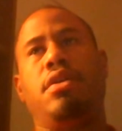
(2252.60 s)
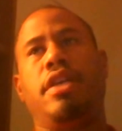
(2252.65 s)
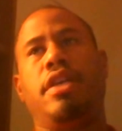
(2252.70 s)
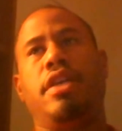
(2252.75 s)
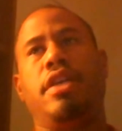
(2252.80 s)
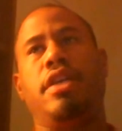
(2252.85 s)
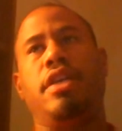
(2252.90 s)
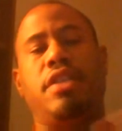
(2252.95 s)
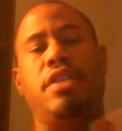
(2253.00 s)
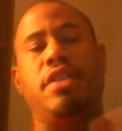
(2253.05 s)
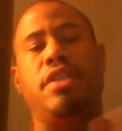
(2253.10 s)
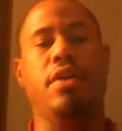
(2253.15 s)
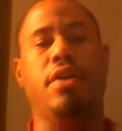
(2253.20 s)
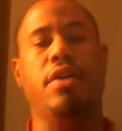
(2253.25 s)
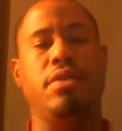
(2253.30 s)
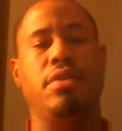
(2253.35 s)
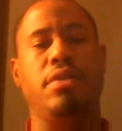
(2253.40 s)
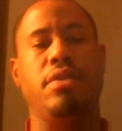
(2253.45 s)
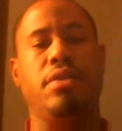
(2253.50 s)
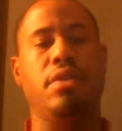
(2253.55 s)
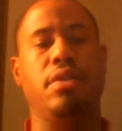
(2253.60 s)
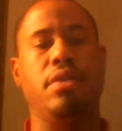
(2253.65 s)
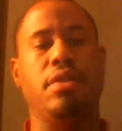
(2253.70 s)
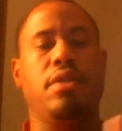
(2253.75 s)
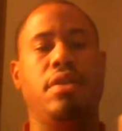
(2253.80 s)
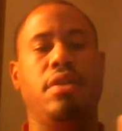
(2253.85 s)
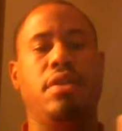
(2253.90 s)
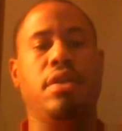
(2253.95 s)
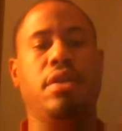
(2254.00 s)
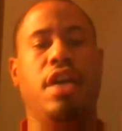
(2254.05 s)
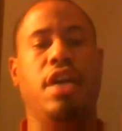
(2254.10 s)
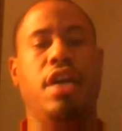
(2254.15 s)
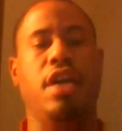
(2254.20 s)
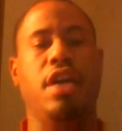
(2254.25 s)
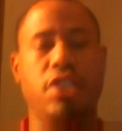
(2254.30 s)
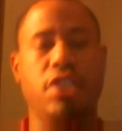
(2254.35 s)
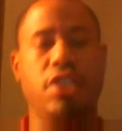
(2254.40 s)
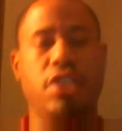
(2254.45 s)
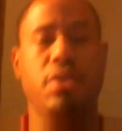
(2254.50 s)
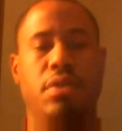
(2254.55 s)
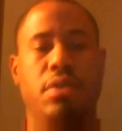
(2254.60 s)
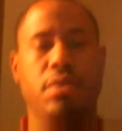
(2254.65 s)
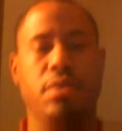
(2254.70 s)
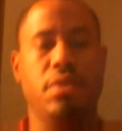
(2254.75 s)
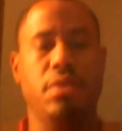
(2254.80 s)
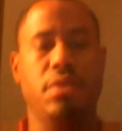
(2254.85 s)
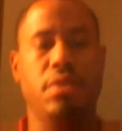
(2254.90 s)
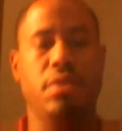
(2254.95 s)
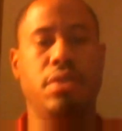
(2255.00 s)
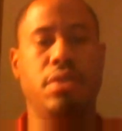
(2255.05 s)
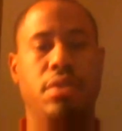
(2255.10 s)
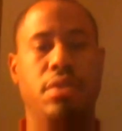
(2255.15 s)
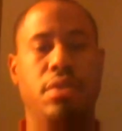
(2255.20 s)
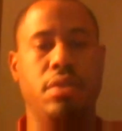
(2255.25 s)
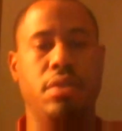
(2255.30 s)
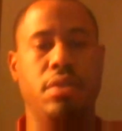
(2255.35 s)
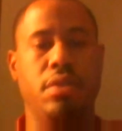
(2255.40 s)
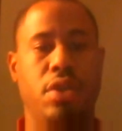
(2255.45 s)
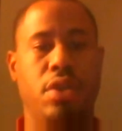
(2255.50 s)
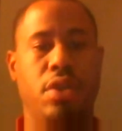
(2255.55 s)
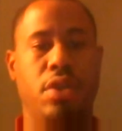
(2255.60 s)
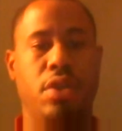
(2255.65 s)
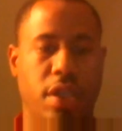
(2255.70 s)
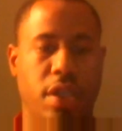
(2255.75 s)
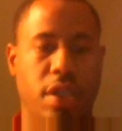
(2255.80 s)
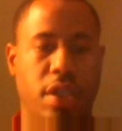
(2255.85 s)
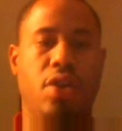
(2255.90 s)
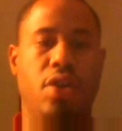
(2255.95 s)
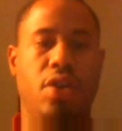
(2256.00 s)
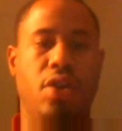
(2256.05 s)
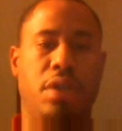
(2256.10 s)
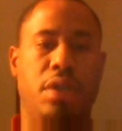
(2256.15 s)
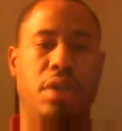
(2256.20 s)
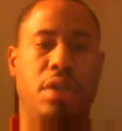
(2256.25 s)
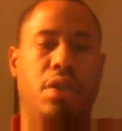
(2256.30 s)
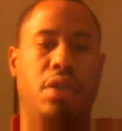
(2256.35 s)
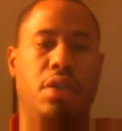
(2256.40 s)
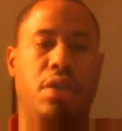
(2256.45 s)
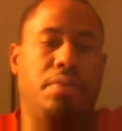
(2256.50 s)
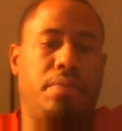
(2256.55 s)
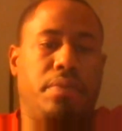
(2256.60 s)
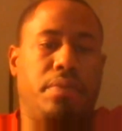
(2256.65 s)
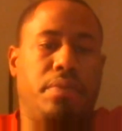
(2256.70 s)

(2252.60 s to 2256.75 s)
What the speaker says: in sales, additional to what they normally do.